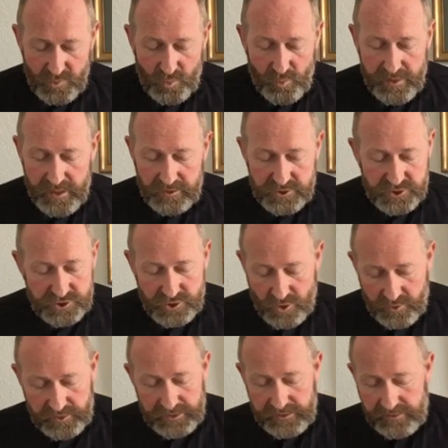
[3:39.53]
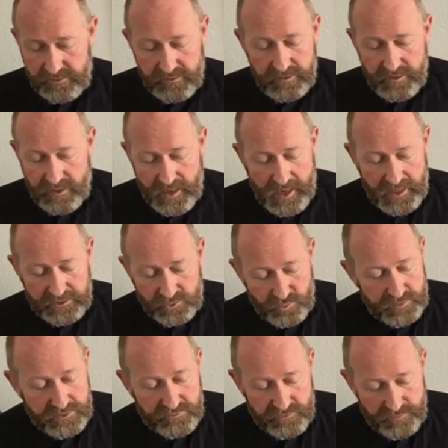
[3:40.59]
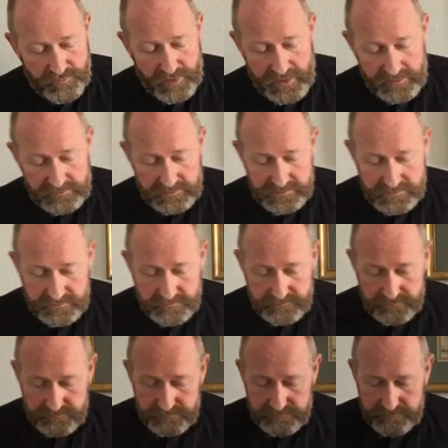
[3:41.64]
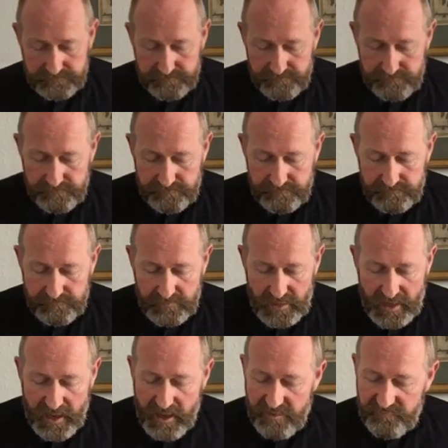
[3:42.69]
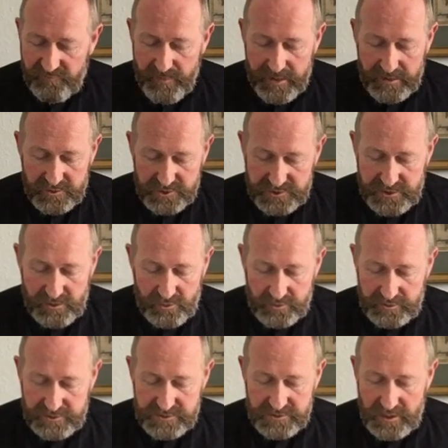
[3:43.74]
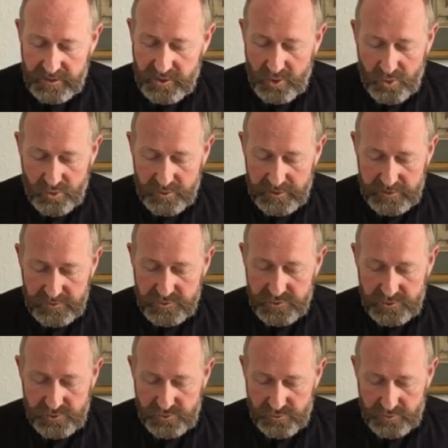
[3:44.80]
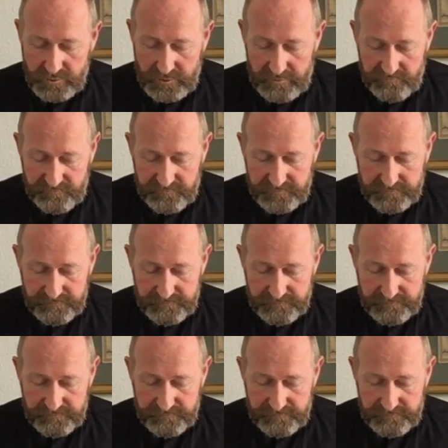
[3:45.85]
We are sorry and we repent. Have mercy on us according to your love.